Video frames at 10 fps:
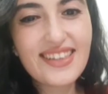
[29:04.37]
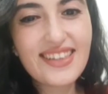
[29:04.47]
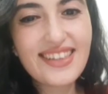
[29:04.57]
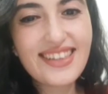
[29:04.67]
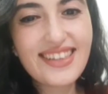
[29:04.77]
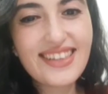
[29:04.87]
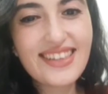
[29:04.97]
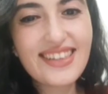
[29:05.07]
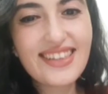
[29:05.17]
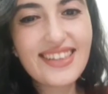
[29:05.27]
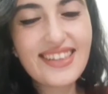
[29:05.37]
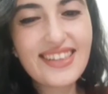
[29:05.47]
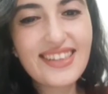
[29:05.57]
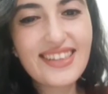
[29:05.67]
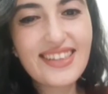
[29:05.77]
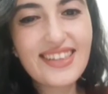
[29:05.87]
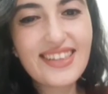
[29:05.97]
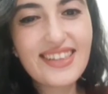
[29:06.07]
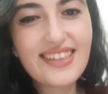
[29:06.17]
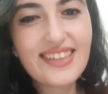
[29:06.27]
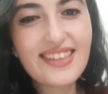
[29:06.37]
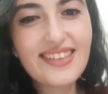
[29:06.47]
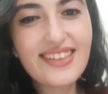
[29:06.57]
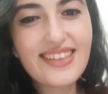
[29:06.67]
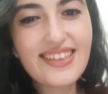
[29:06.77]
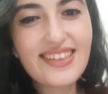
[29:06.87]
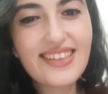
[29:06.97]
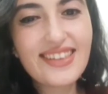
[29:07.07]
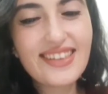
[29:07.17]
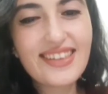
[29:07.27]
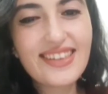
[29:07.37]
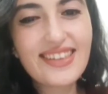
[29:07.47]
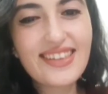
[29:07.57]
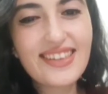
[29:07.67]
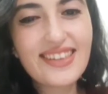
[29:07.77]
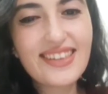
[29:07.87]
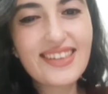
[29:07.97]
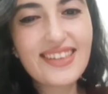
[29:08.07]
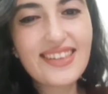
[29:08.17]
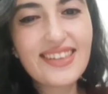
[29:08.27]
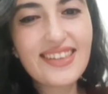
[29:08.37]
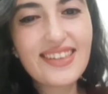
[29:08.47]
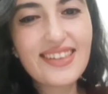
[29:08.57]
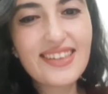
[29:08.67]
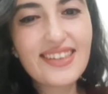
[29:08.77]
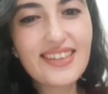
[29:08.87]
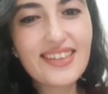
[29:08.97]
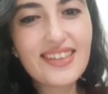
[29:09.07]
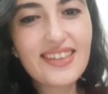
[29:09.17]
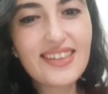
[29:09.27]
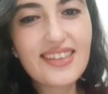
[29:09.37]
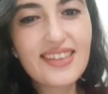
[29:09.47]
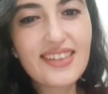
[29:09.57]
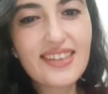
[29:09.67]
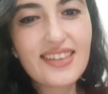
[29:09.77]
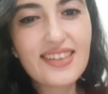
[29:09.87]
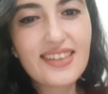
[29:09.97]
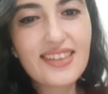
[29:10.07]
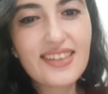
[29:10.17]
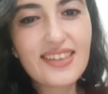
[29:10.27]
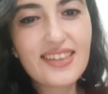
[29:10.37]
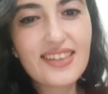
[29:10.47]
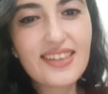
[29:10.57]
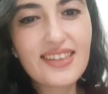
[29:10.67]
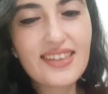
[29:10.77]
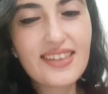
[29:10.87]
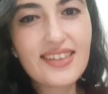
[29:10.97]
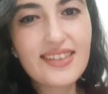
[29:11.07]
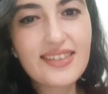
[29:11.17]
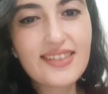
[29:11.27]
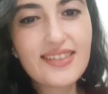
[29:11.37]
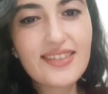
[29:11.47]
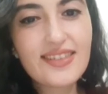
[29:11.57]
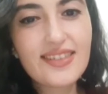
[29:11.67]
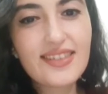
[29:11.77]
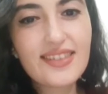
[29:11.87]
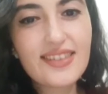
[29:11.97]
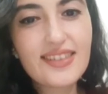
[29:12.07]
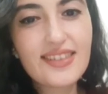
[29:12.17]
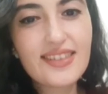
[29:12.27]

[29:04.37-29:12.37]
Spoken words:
This person isn't speaking.